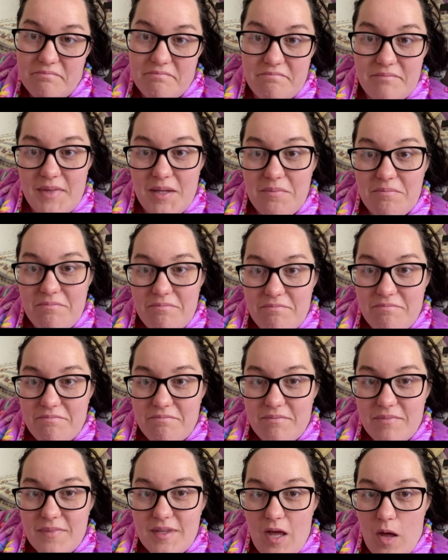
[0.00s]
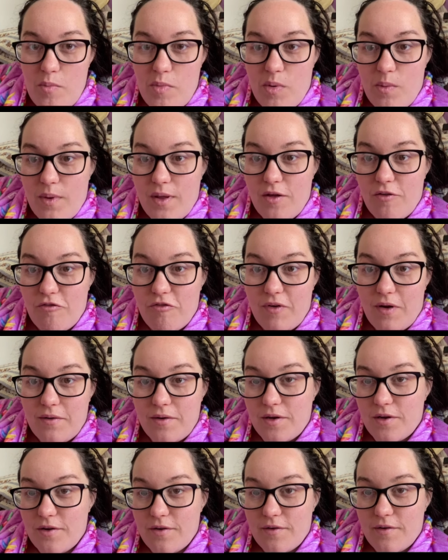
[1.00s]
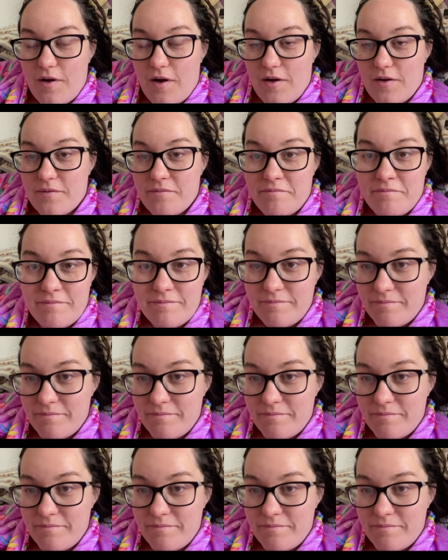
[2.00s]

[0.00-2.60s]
yeah, tell me what you found in your yard.